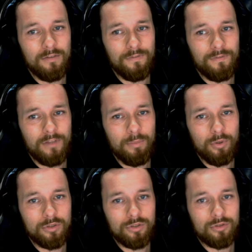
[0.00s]
If they
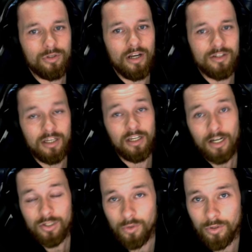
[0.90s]
put trails in
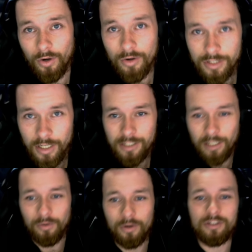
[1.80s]
actual Crow's Nest
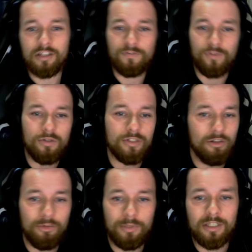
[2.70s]
at Crow's Nest Falls, that
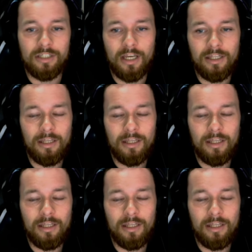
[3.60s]
would be insane.